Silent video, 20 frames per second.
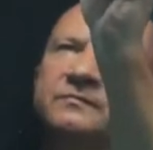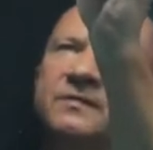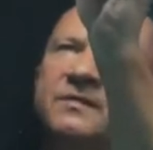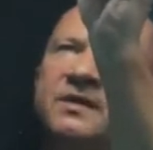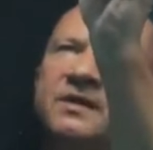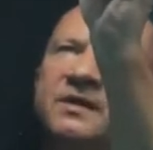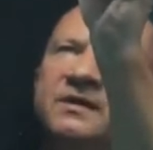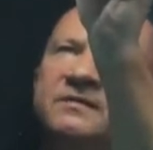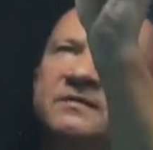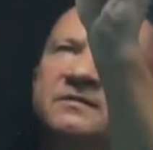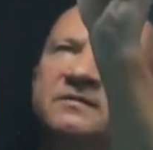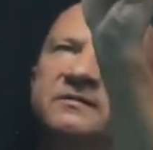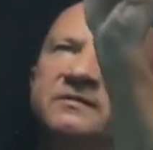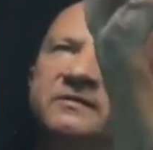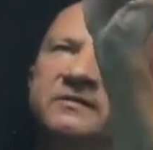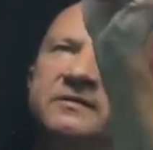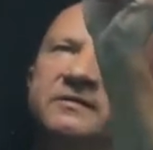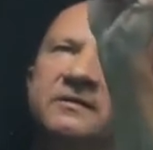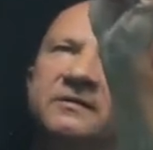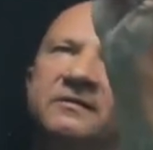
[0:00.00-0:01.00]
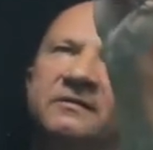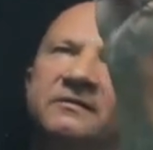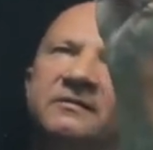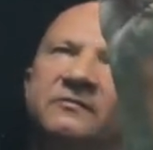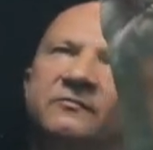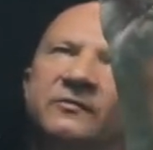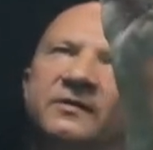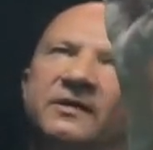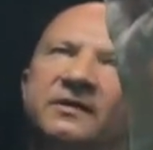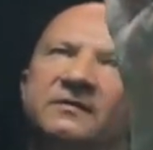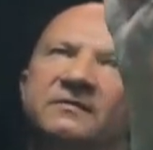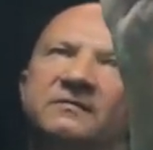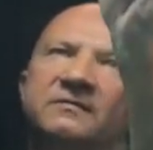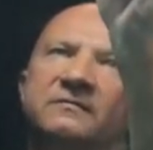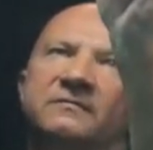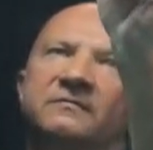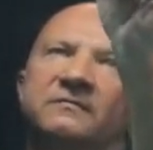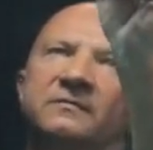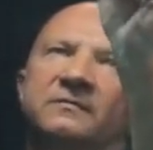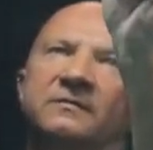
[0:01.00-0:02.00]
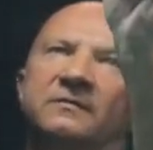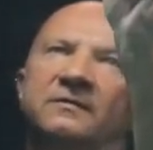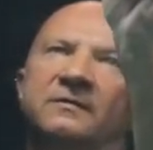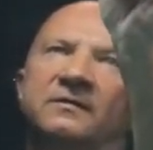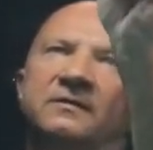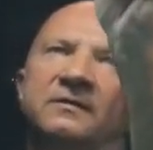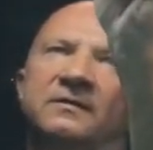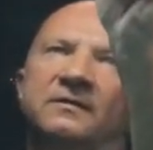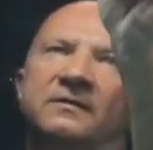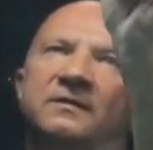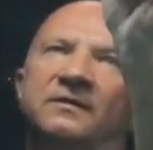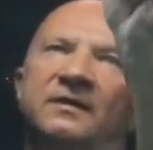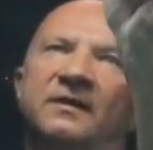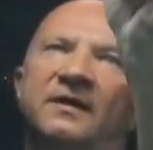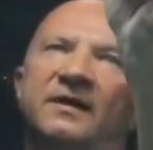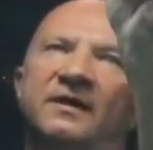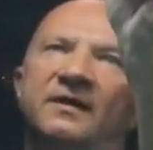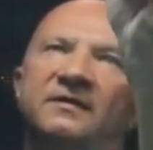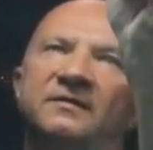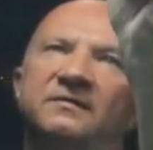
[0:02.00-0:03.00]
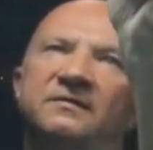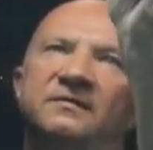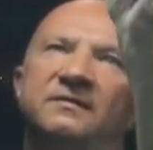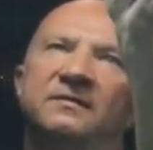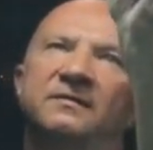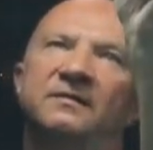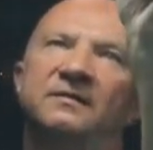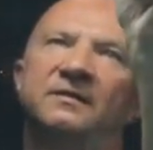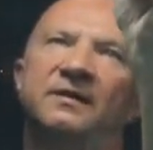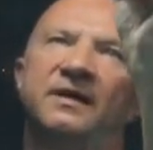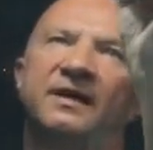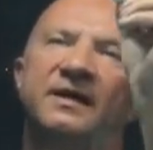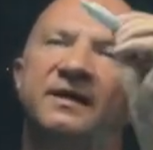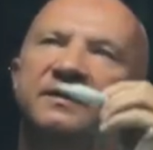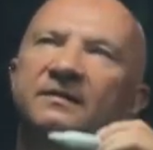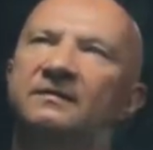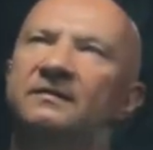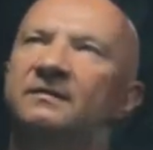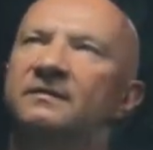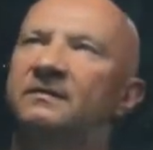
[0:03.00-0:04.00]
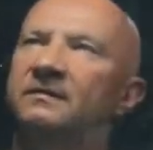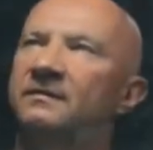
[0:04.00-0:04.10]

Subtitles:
tensor all the way to xn,